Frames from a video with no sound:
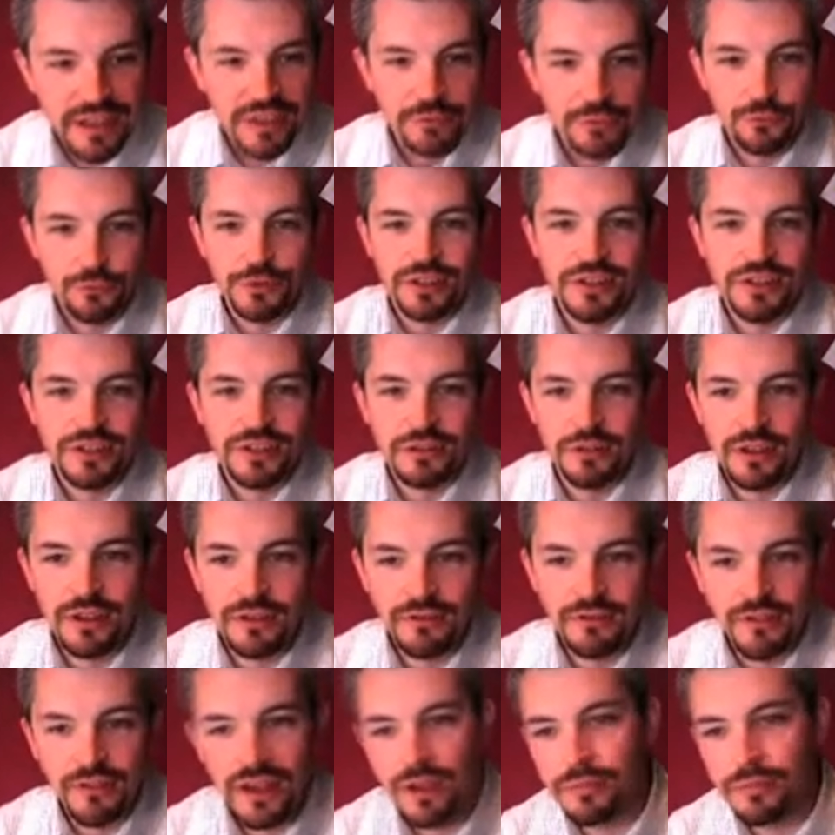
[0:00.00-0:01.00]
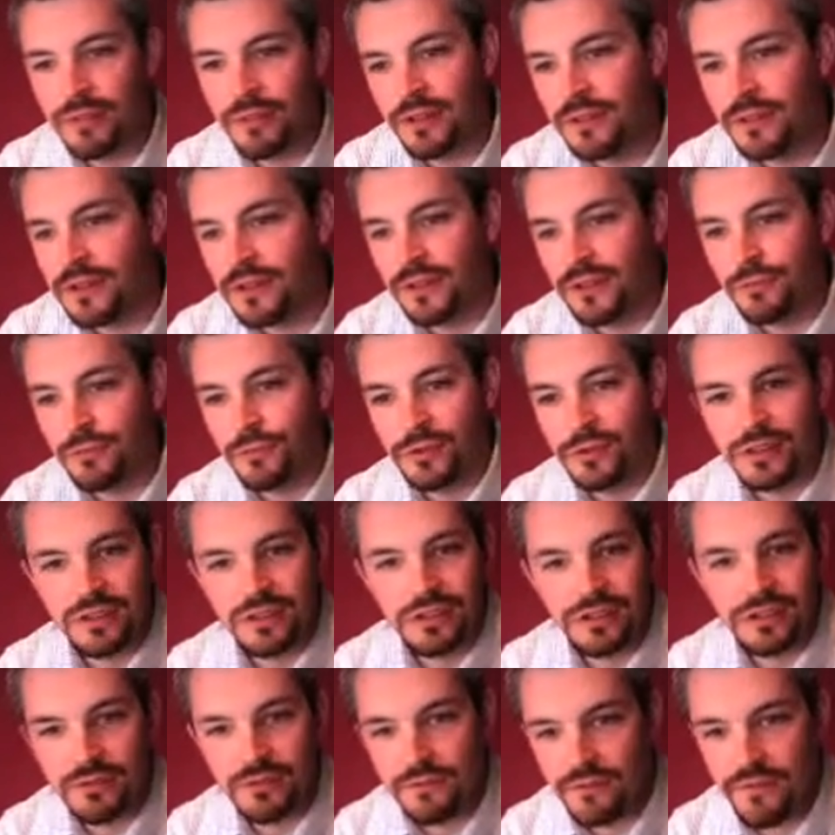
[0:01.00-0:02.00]
Once you have uploaded them,
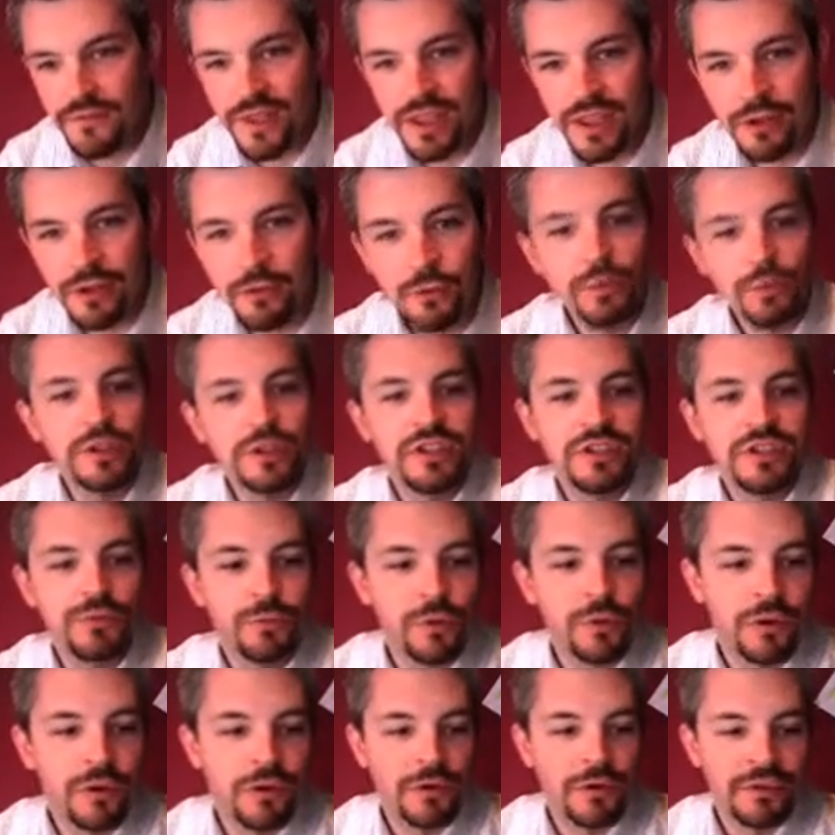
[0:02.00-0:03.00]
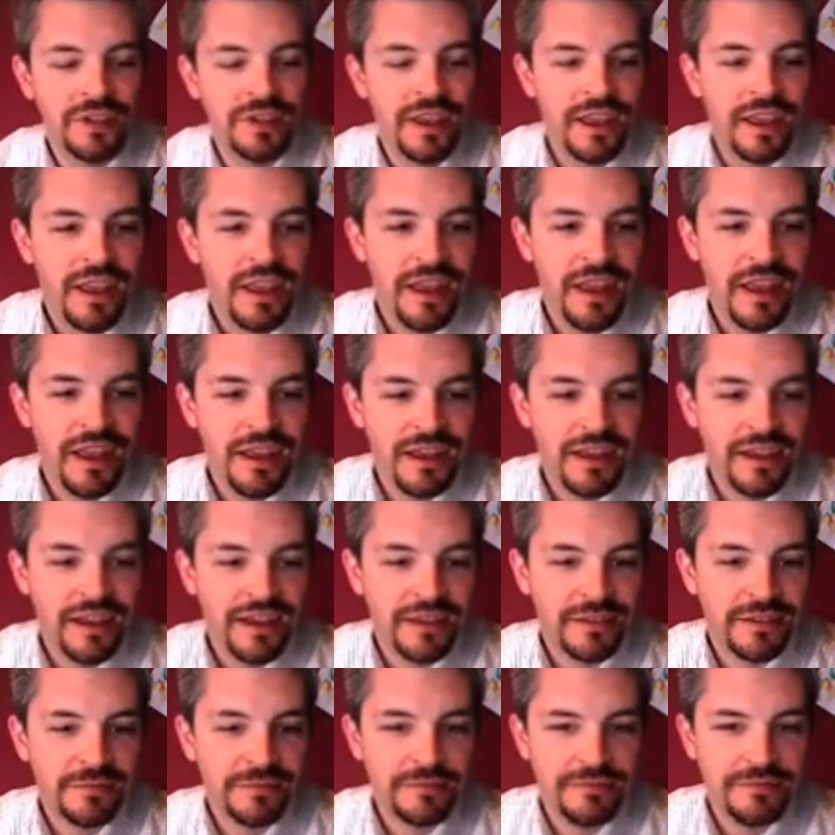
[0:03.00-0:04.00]
once you've found what you want,
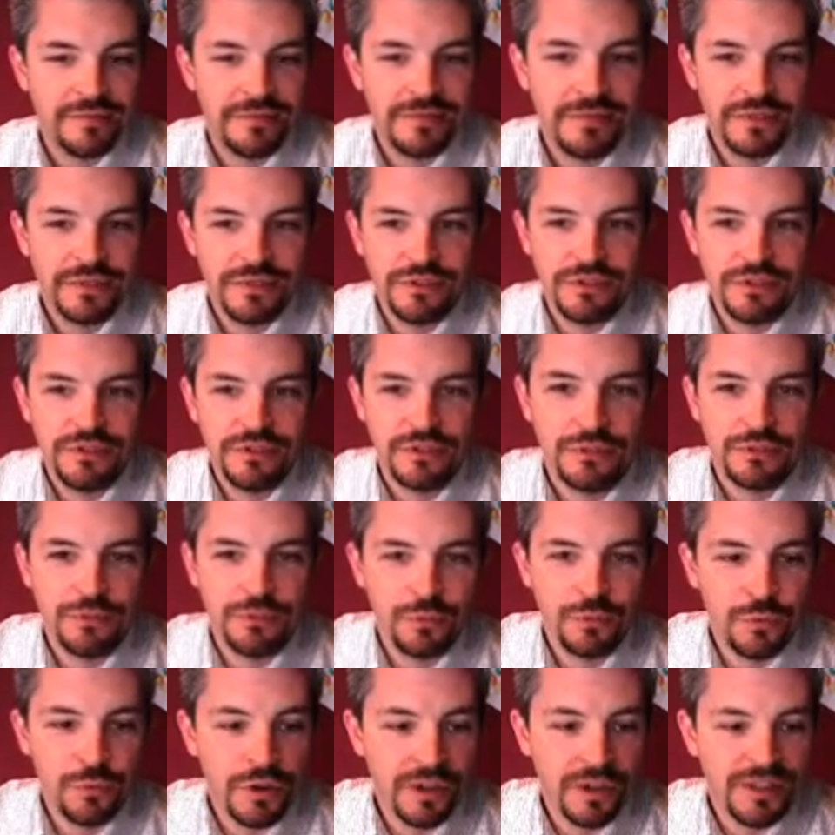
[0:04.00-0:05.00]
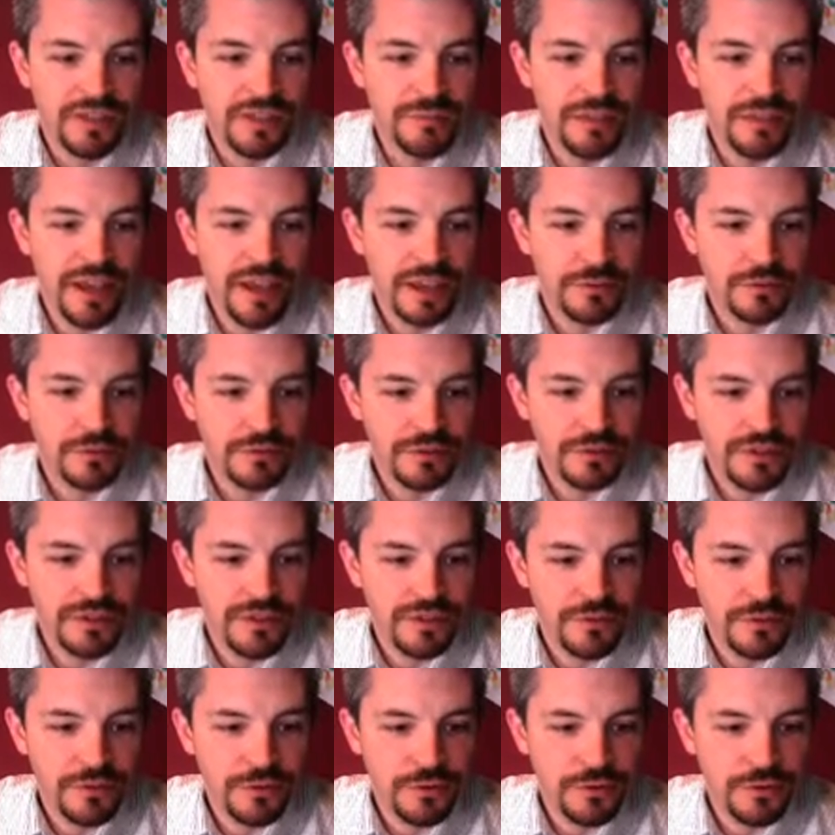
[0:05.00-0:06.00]
you'll want to be able
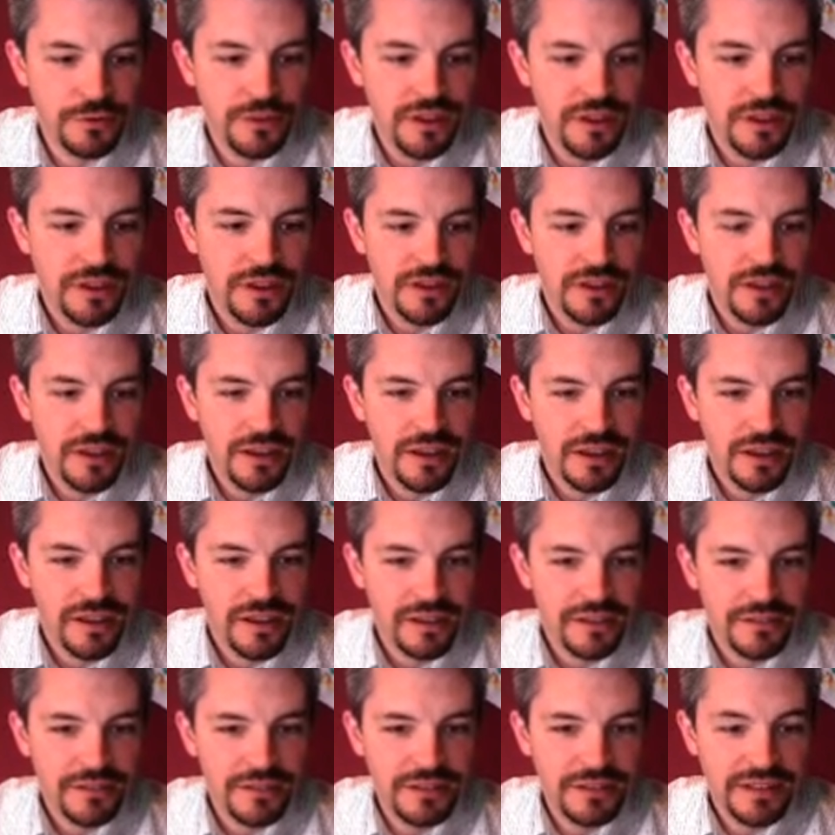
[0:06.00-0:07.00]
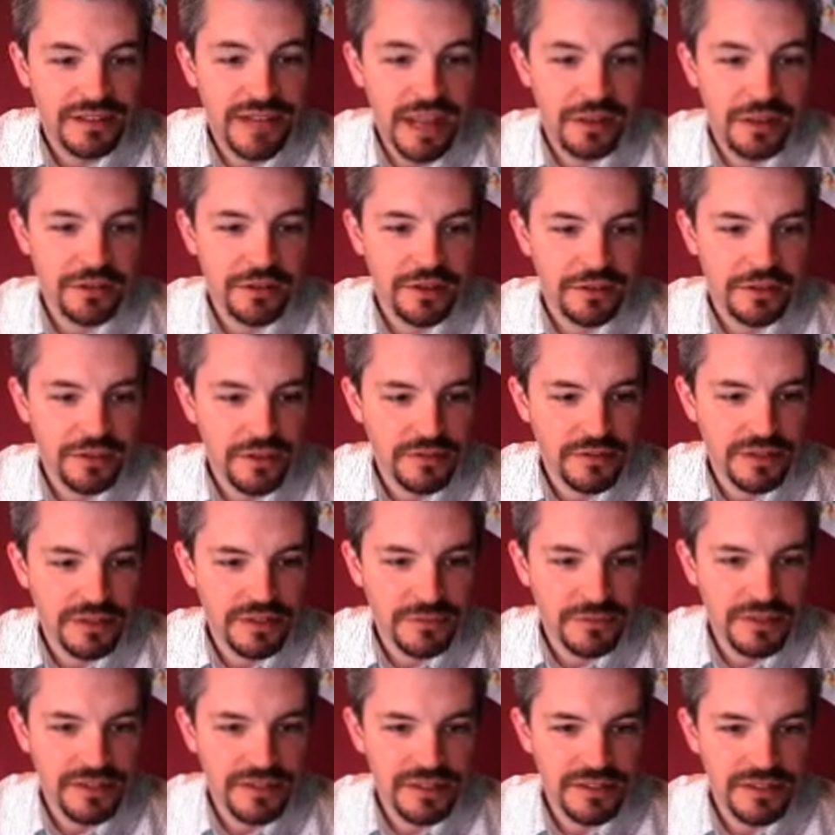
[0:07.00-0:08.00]
to download those
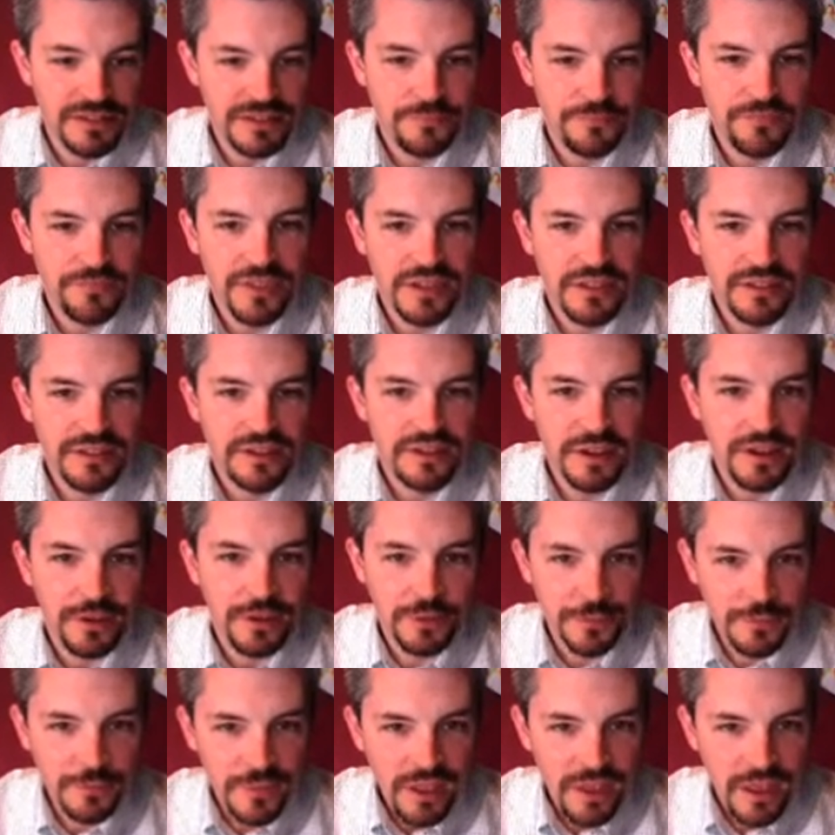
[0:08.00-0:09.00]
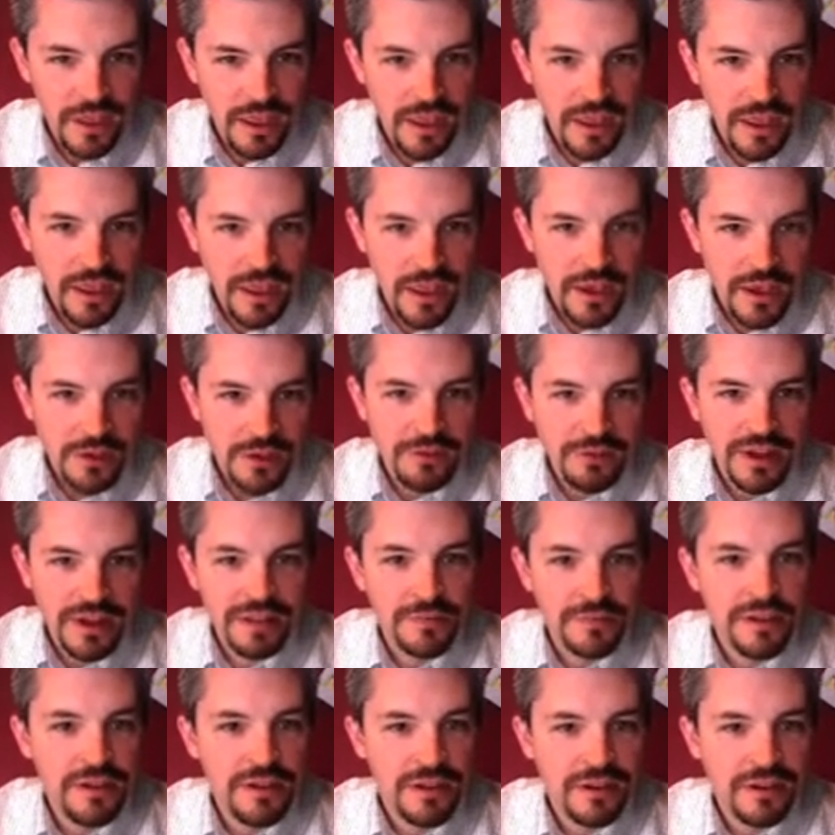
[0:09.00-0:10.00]
images. So right
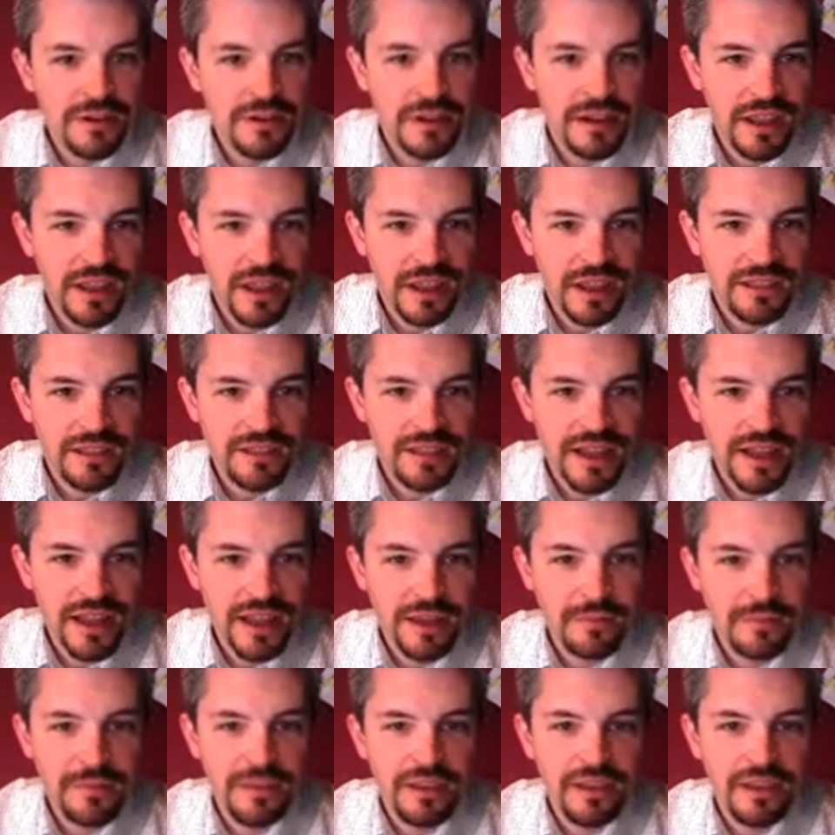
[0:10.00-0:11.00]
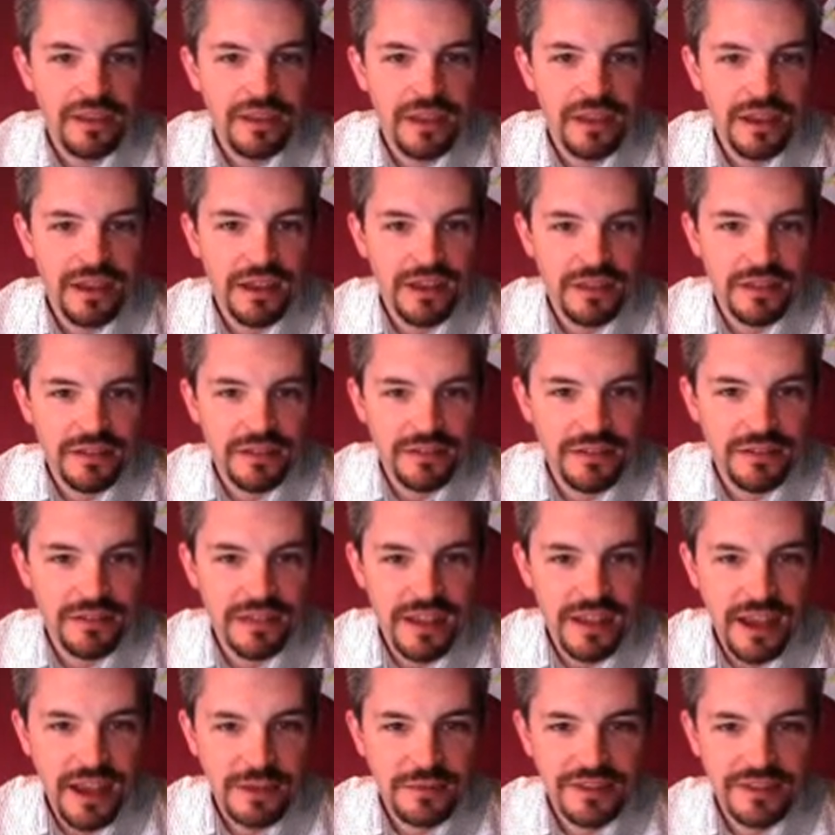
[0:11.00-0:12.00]
up here at the top, there's
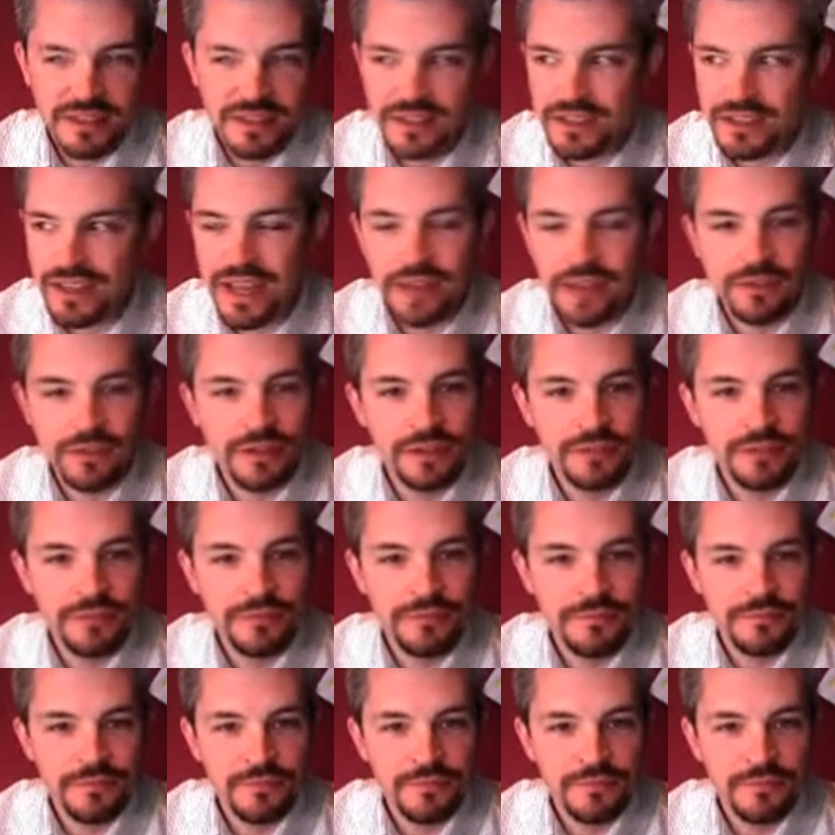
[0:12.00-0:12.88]
the option to download.